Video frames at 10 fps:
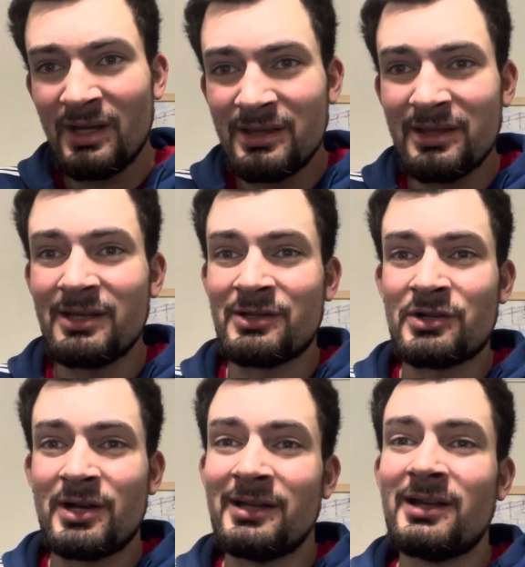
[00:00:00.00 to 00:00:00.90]
the
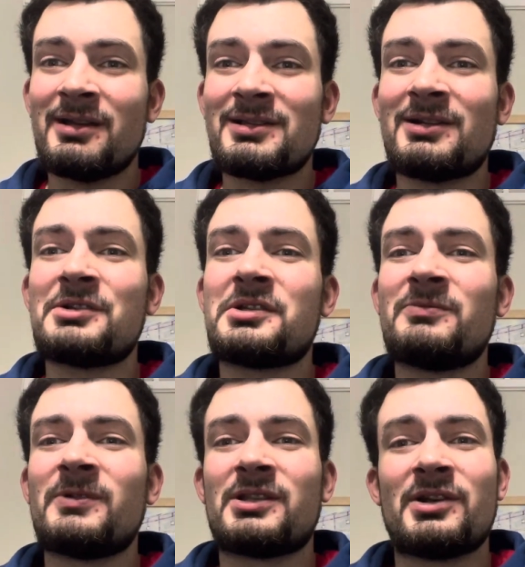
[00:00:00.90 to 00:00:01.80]
trachea insertion
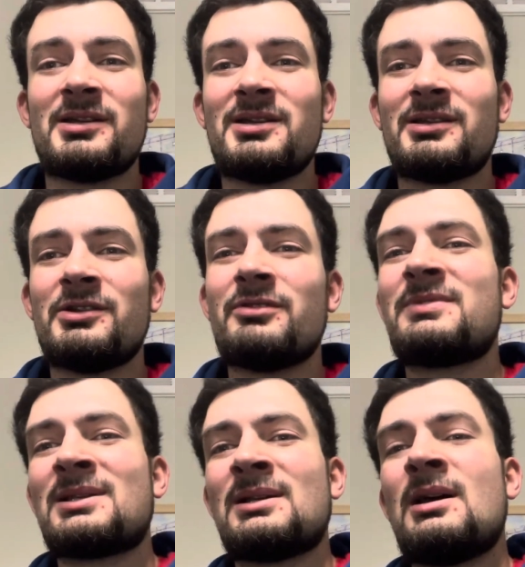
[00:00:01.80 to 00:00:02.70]
with the trachea
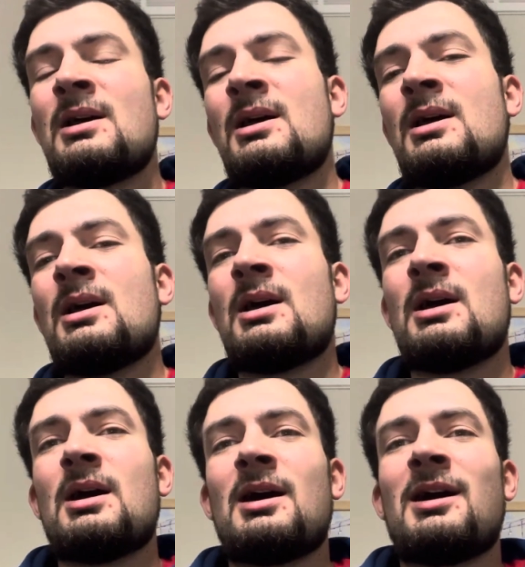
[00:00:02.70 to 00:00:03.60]
tubes.
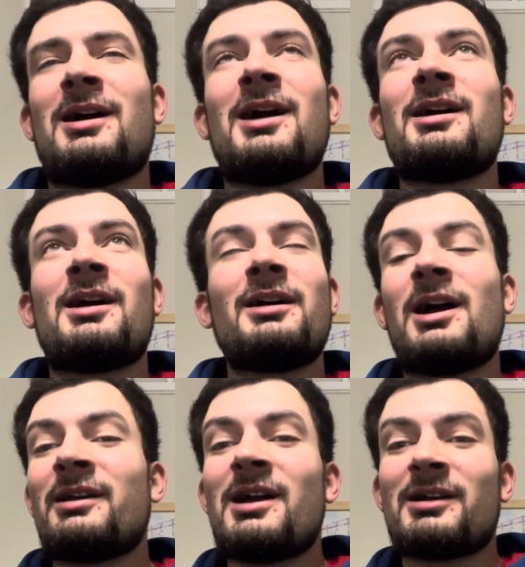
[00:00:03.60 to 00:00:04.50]

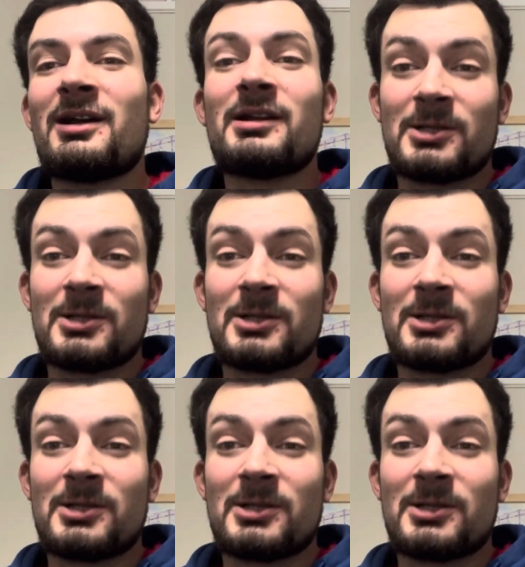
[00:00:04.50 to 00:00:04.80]
I got kind of